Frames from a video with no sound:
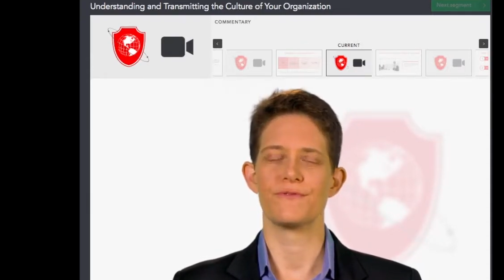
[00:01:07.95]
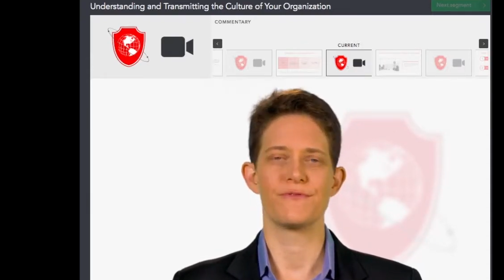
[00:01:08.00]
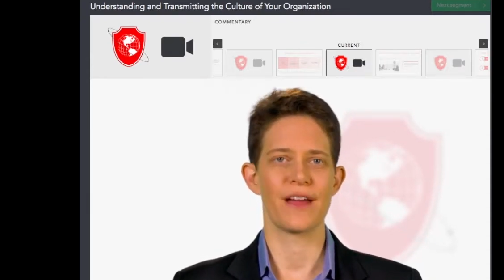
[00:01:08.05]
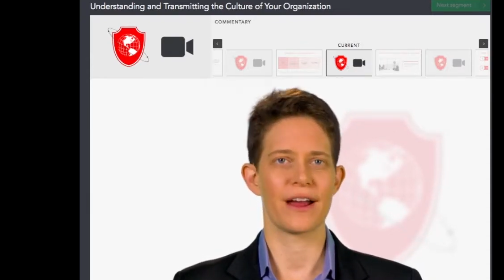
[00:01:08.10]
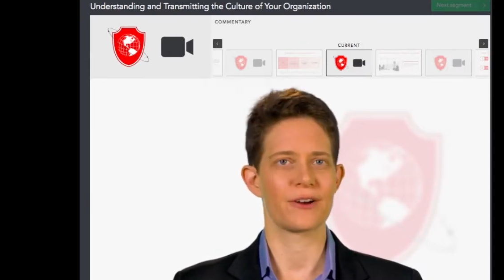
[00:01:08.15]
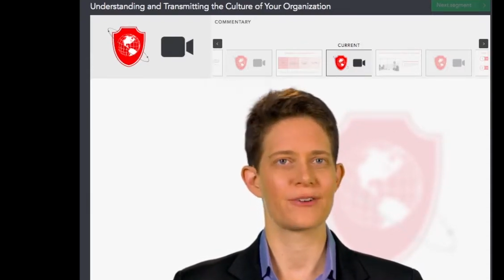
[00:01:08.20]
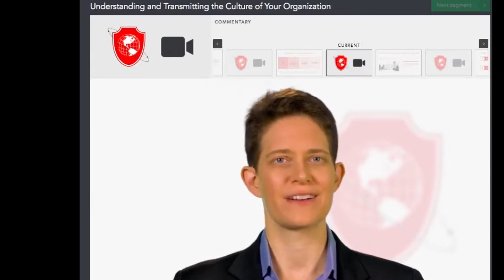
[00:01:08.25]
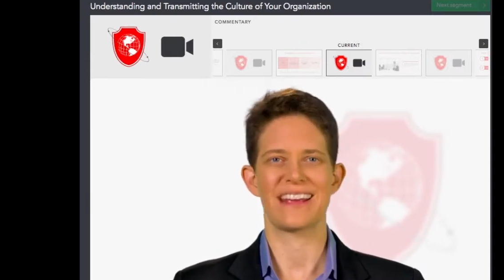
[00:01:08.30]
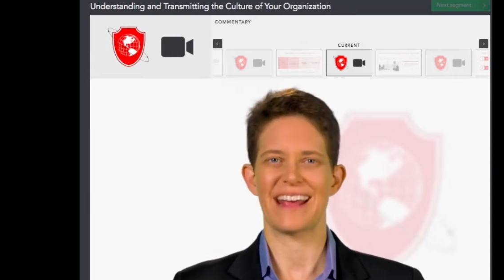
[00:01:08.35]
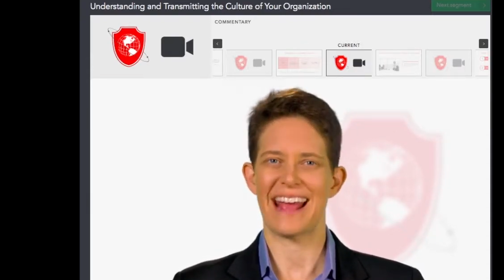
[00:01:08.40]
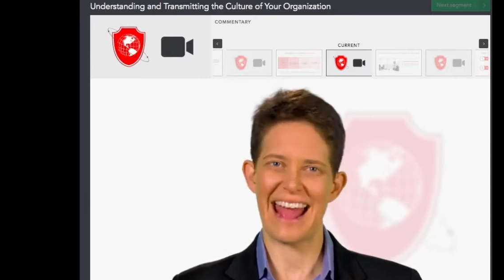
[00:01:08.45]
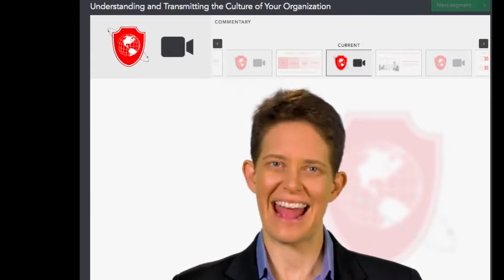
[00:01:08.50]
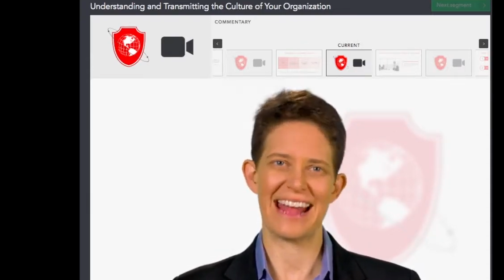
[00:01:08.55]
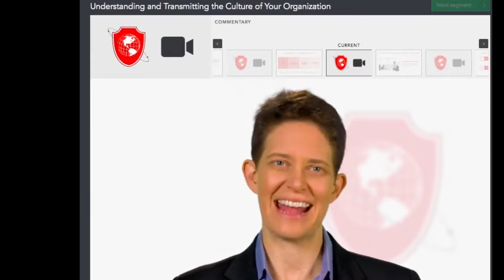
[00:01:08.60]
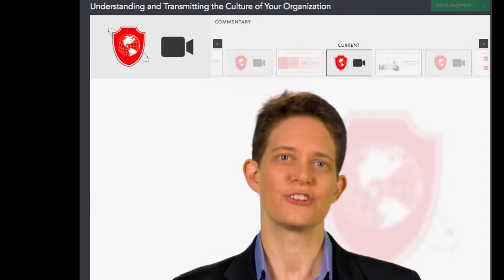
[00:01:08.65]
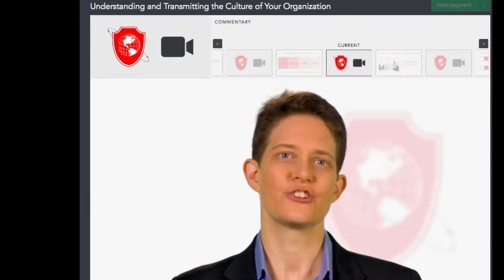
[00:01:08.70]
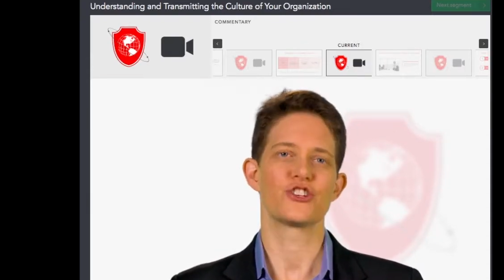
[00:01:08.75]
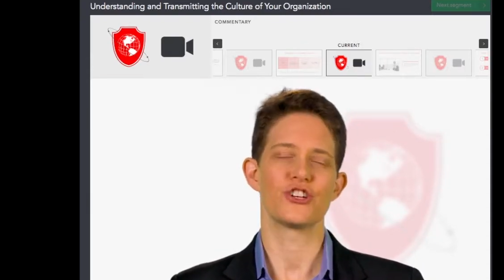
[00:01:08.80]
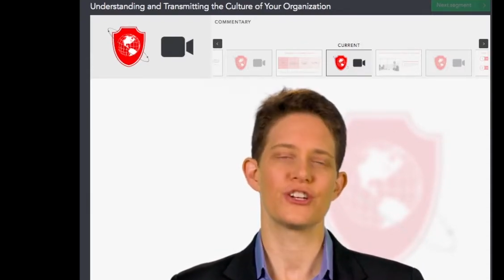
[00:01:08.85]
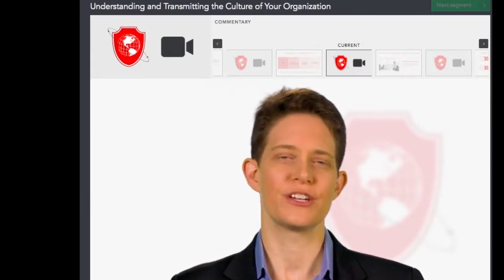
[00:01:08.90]
very
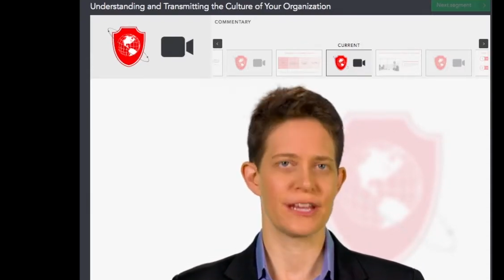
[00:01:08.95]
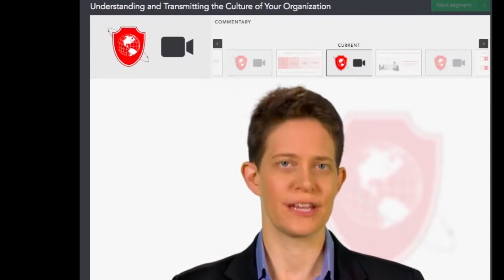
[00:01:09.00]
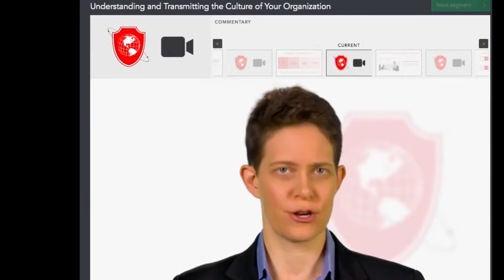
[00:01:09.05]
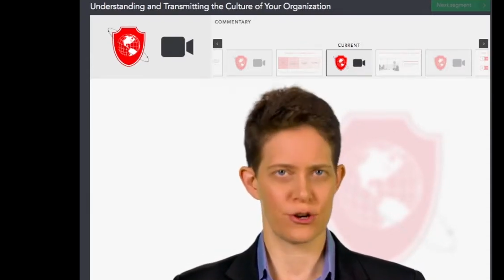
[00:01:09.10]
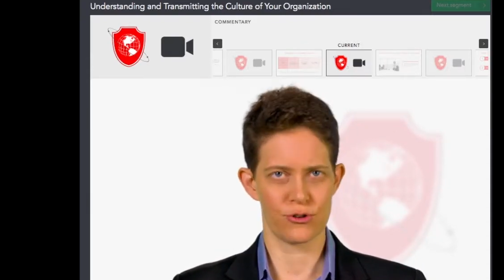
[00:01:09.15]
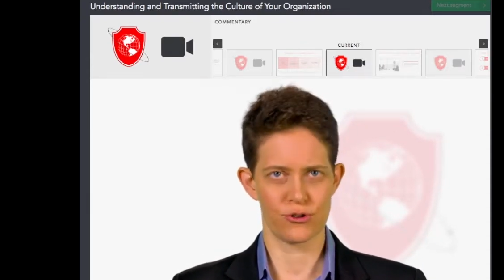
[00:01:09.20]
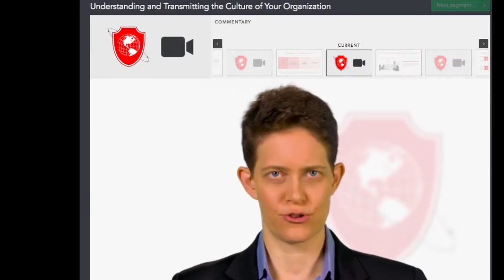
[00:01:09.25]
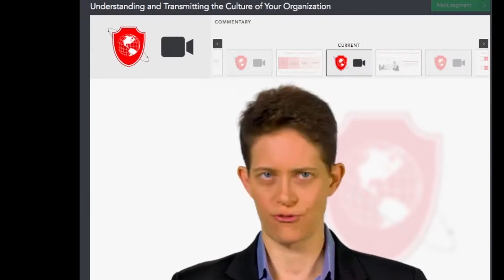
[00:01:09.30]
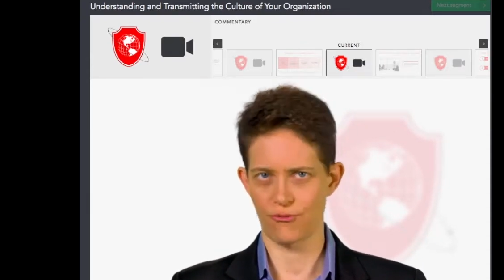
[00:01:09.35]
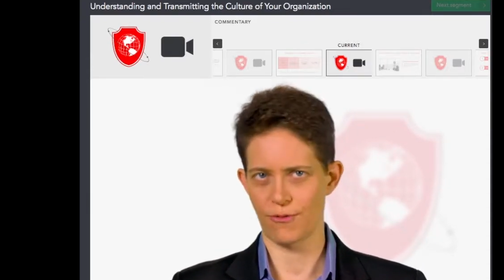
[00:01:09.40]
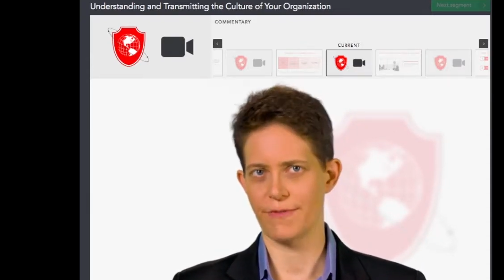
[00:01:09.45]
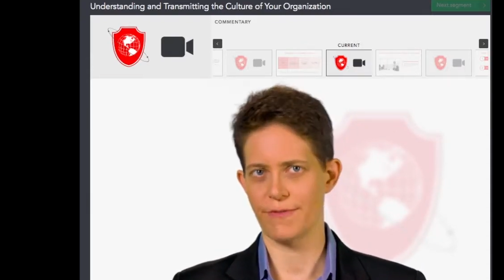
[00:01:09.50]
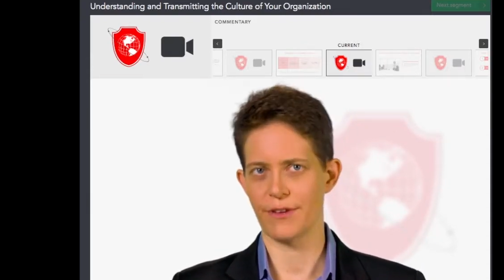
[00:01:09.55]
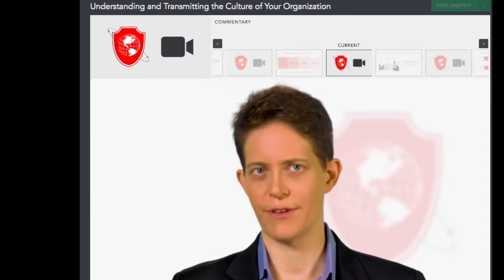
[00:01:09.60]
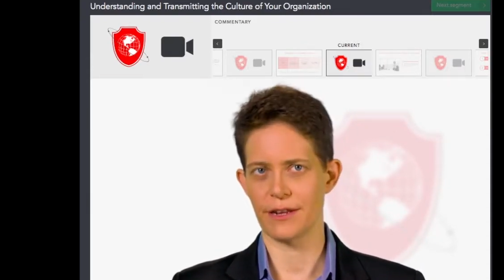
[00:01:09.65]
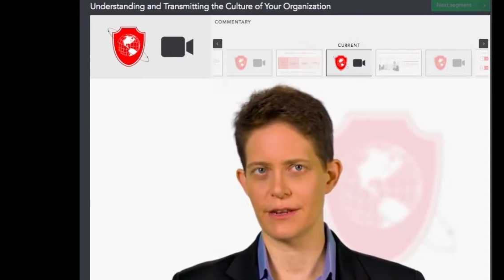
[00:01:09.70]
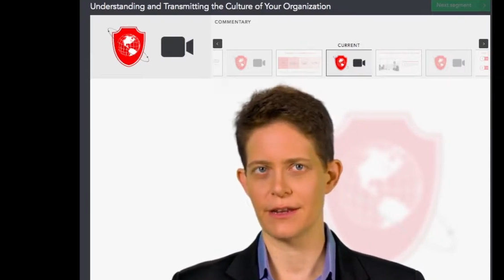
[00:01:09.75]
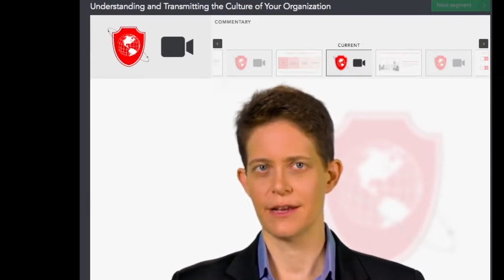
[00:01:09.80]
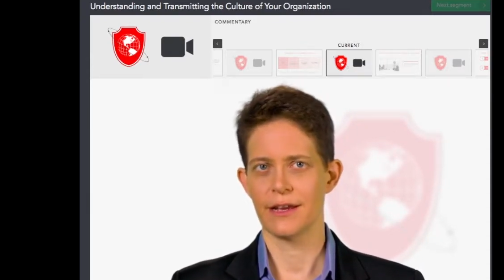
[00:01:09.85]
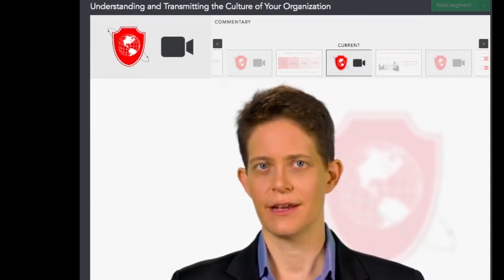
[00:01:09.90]
engineer driven.